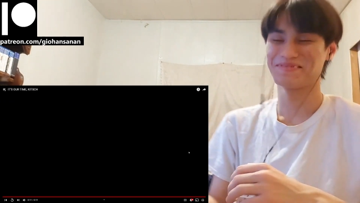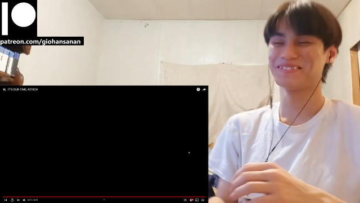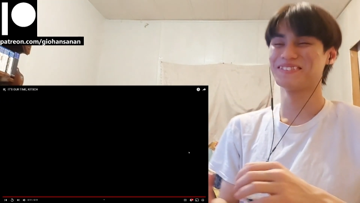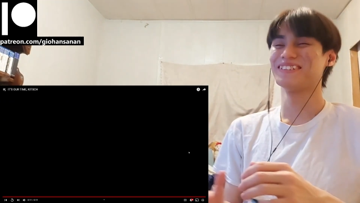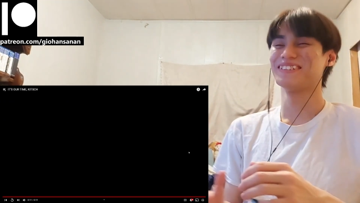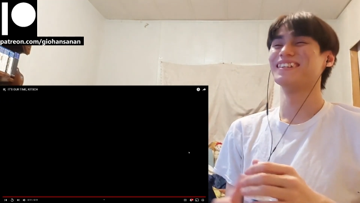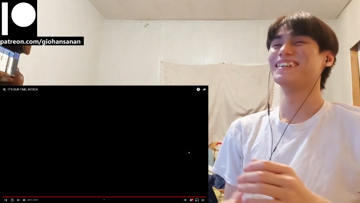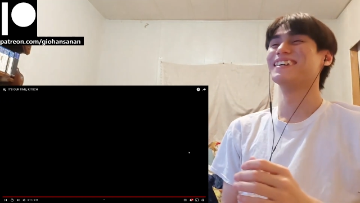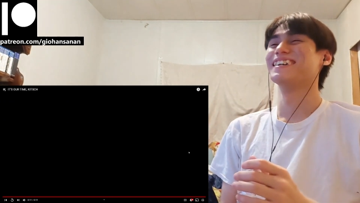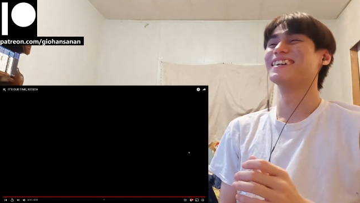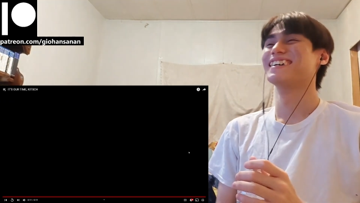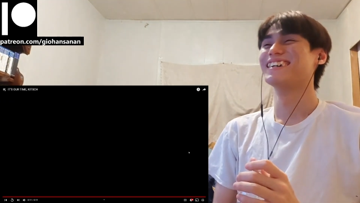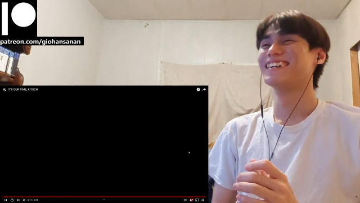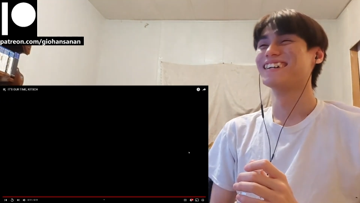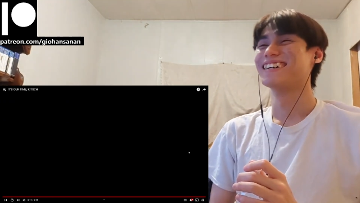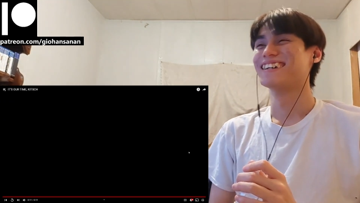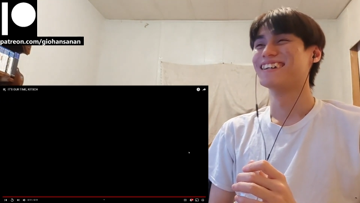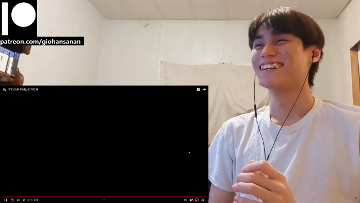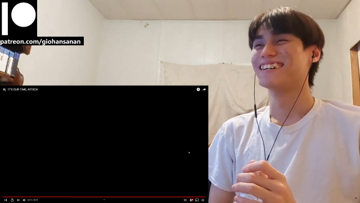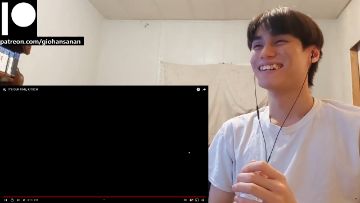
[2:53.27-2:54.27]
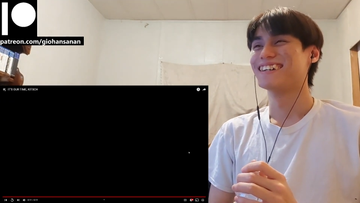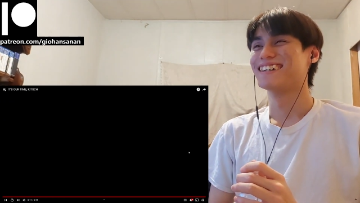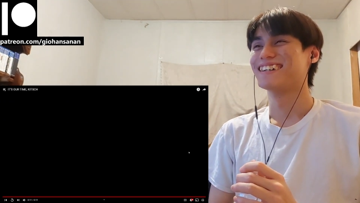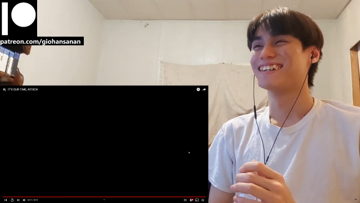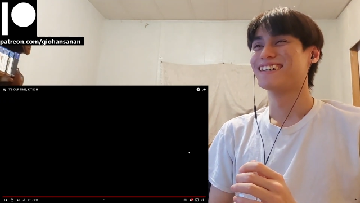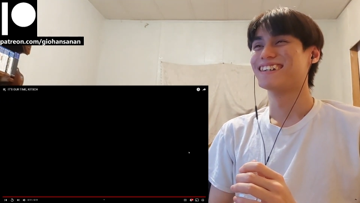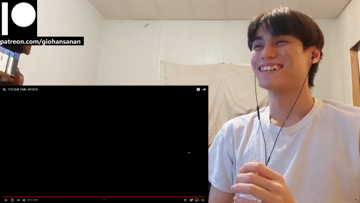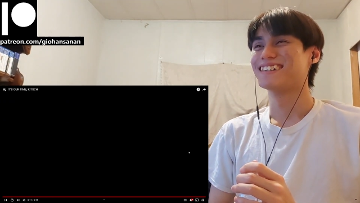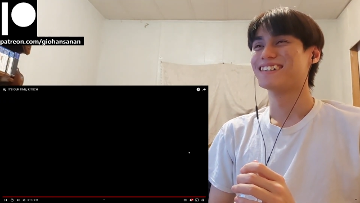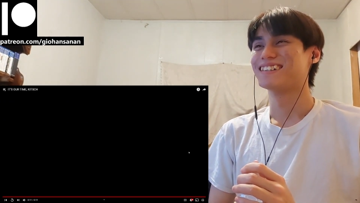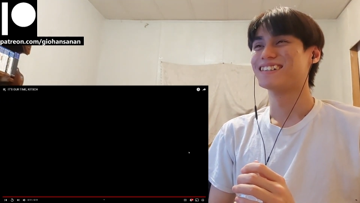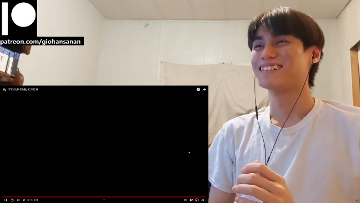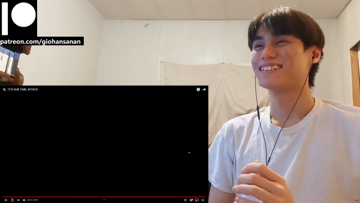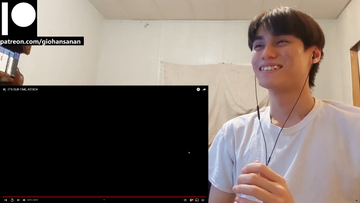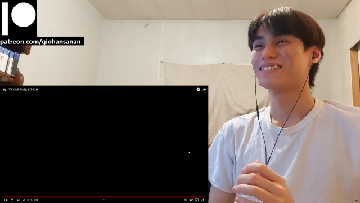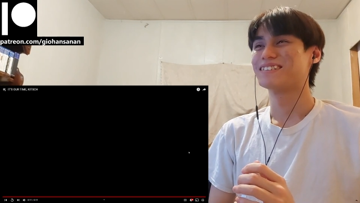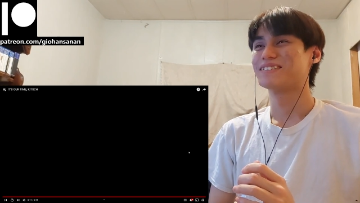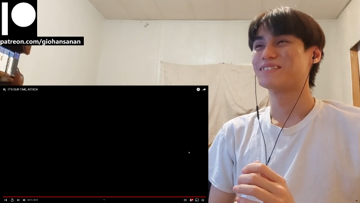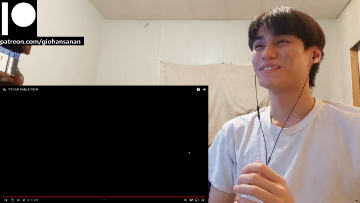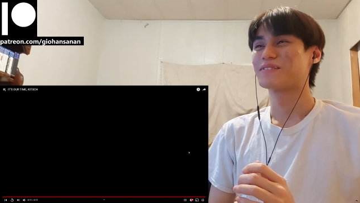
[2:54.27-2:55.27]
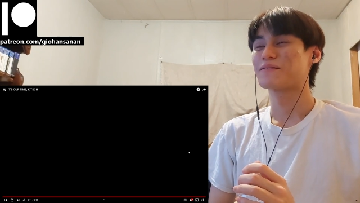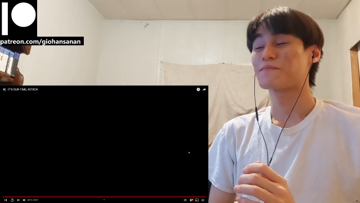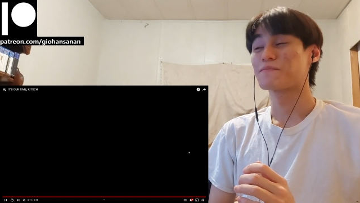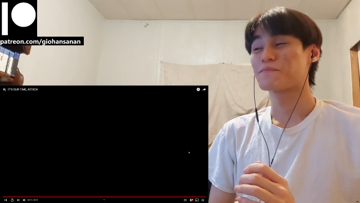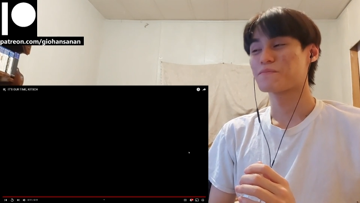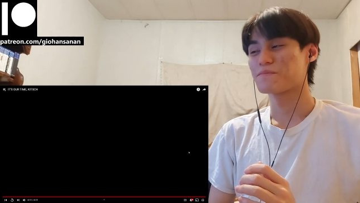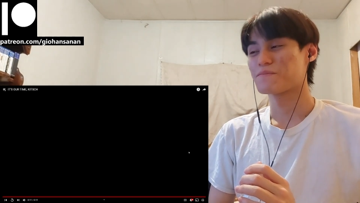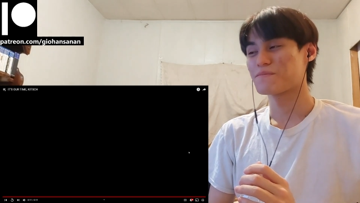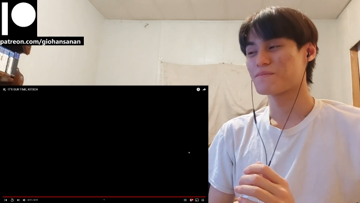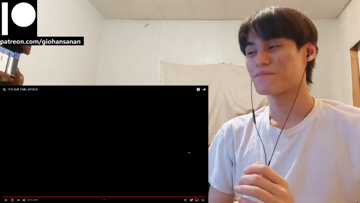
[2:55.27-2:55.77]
Nothing is said.